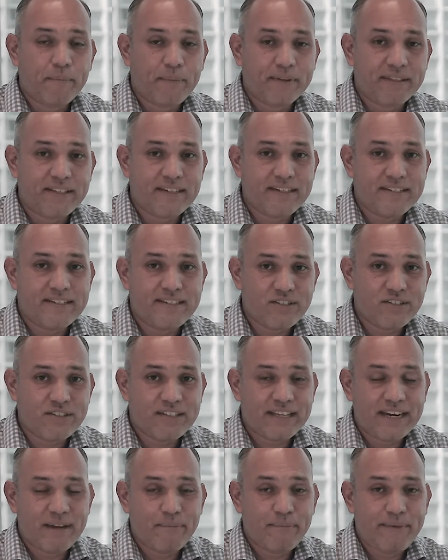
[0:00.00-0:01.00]
But the
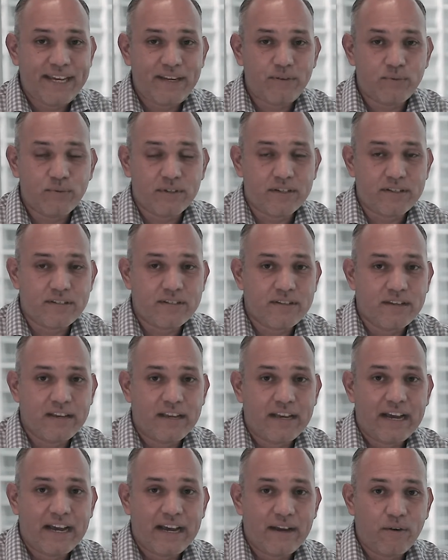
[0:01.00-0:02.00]
decision that I made was
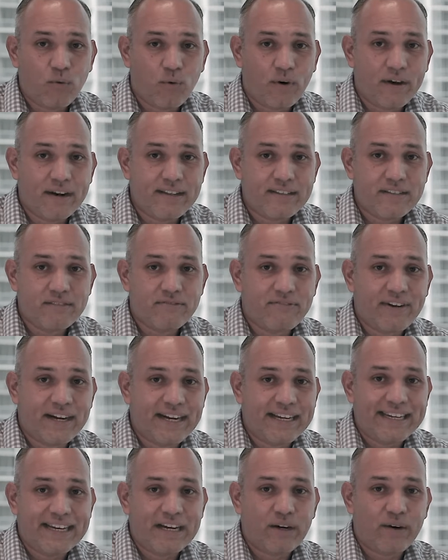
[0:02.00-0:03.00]
I wanted to
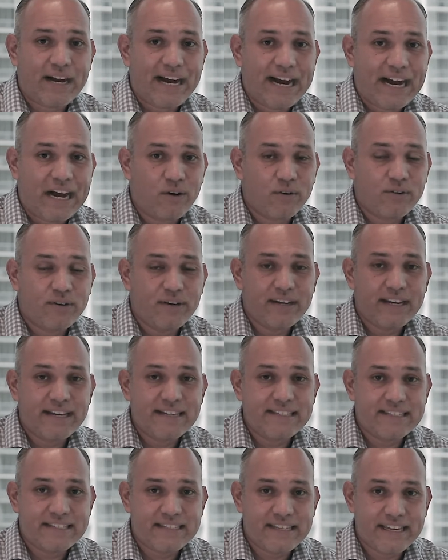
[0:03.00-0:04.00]
find out how could
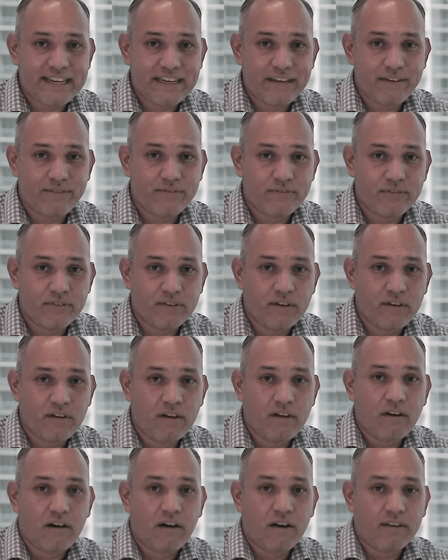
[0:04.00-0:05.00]
I save
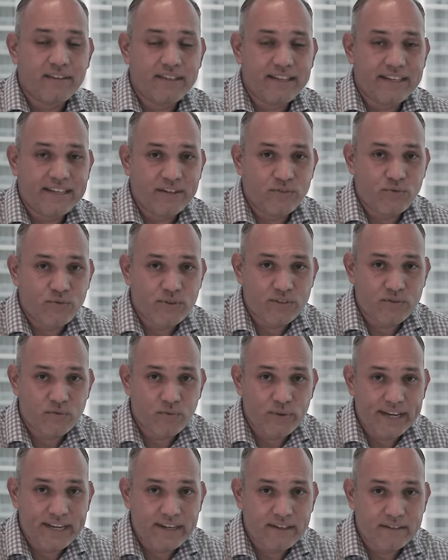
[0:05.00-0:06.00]
on the
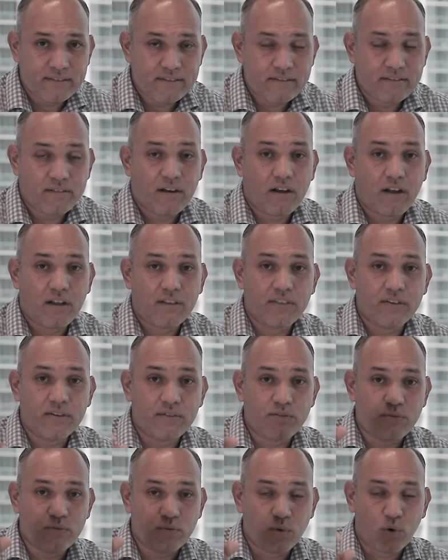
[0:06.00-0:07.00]
interest rate, on
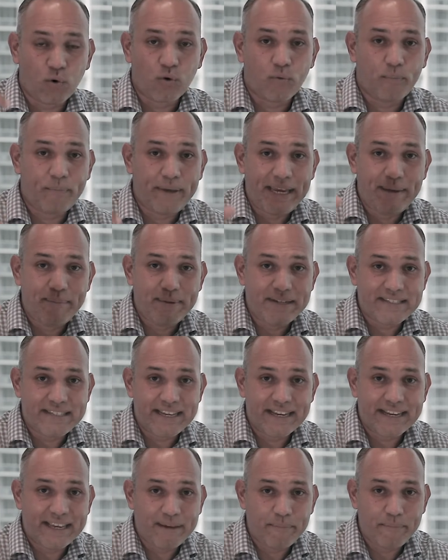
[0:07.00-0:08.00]
the total payments
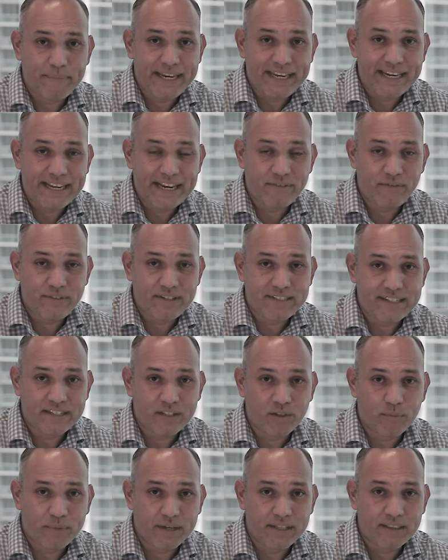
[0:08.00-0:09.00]
that get made every
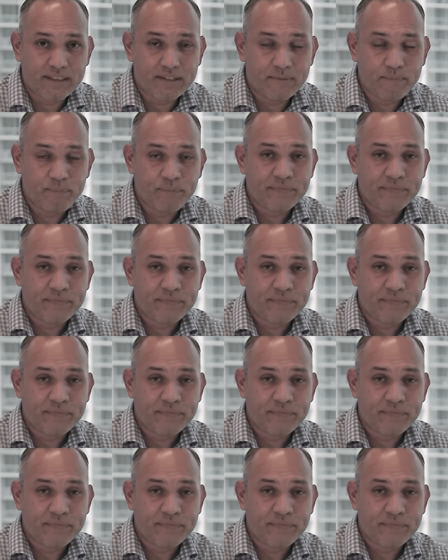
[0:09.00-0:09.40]
single month.